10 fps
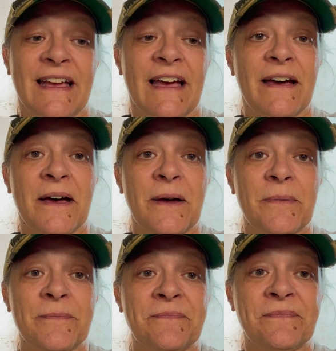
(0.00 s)

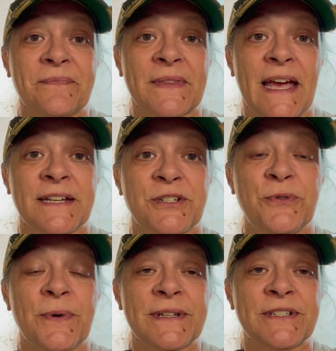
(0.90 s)
Um, I do
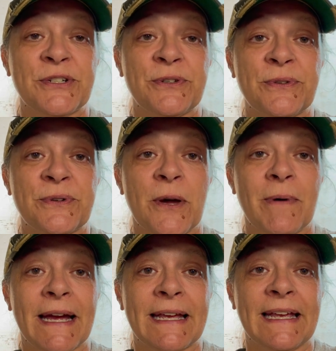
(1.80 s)
want to go
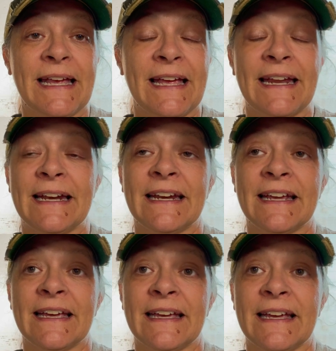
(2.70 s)
back again
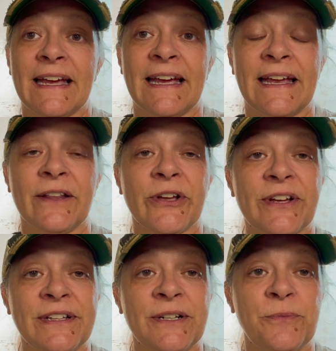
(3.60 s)
and look
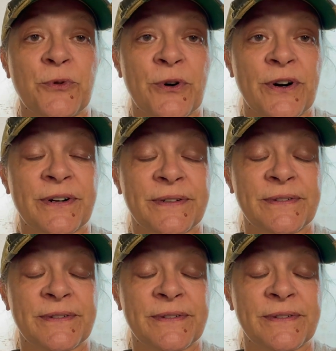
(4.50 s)
a little more